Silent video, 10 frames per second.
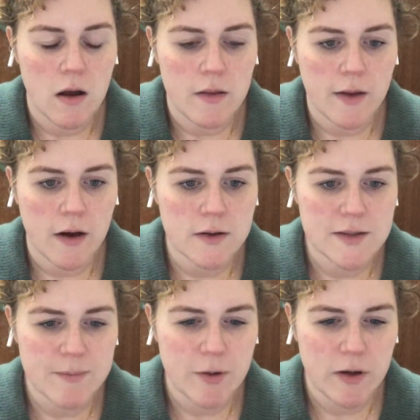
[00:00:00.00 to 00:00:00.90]
The
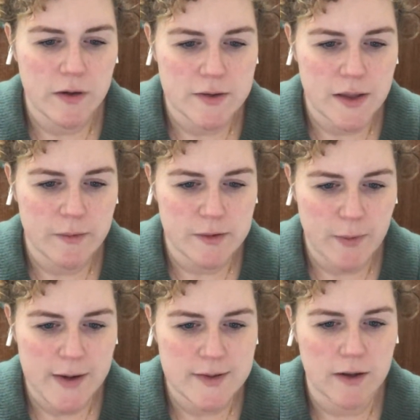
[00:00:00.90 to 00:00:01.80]
customer Lutzie was
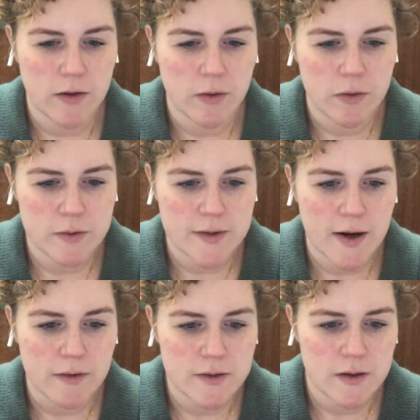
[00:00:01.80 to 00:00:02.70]
waiting on calls
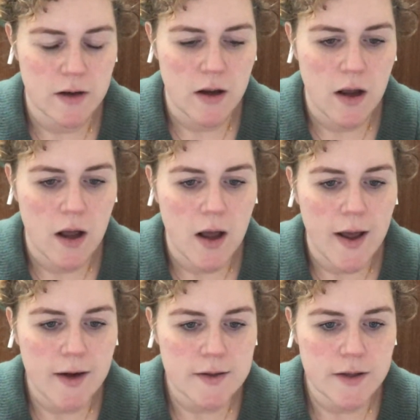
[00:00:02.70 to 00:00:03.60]
out,
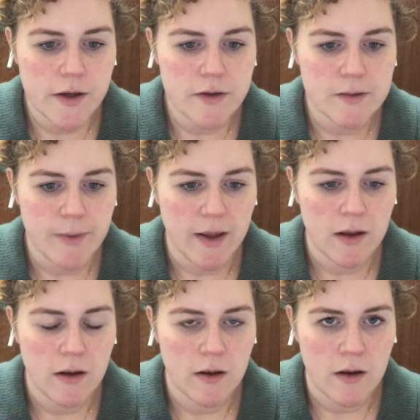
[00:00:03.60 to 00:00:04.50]
"Excuse
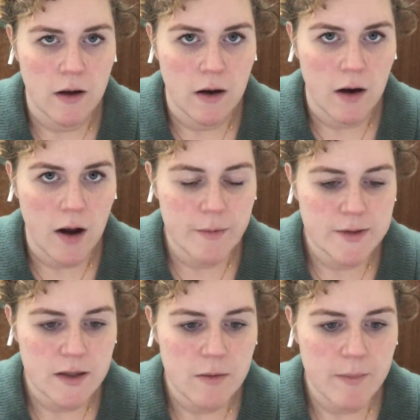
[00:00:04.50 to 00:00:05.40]
me, I
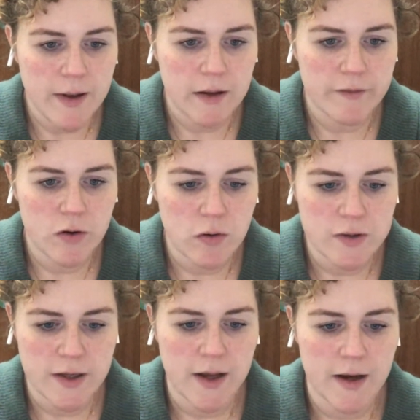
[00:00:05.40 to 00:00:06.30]
was in the middle of an
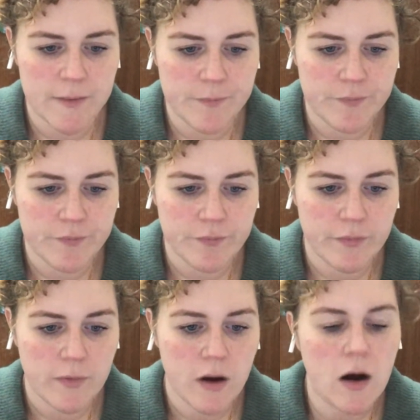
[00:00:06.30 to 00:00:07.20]
order here.
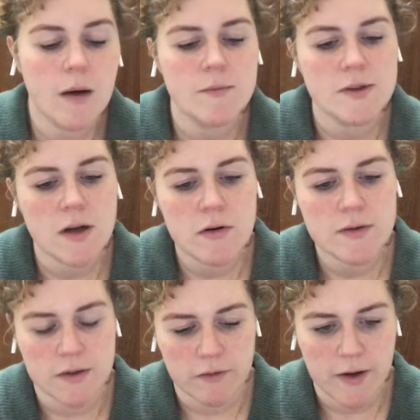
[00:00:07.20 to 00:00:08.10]
I'm so
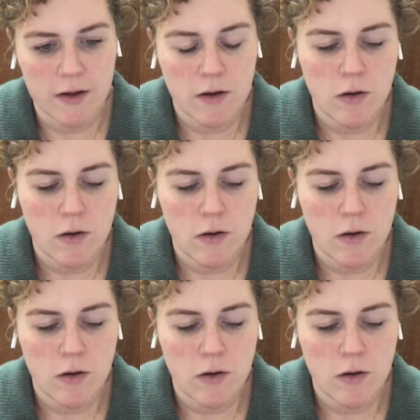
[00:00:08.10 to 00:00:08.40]
sorry.